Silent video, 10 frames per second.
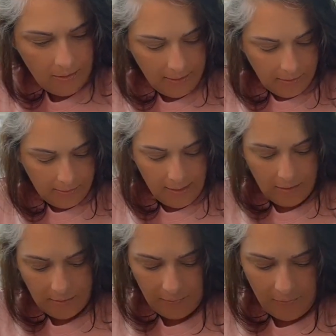Let's
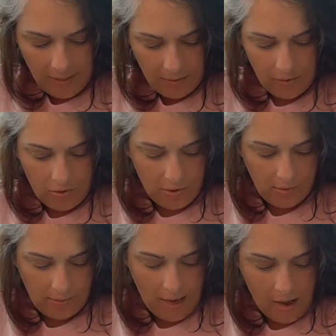get some
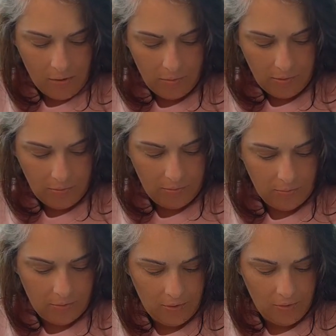messages out
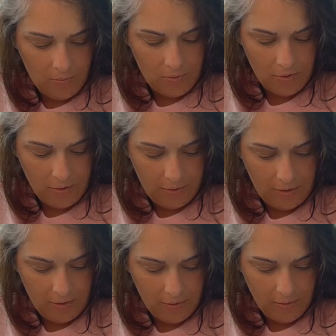to the world
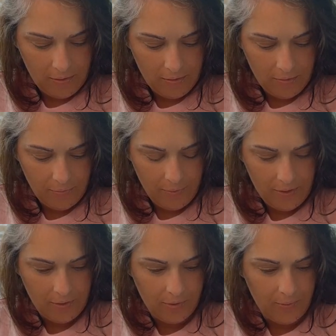here,
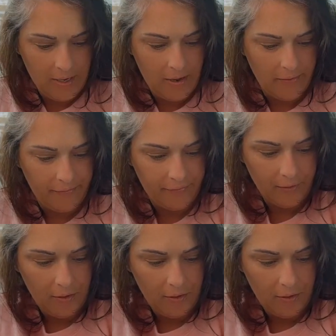because we have...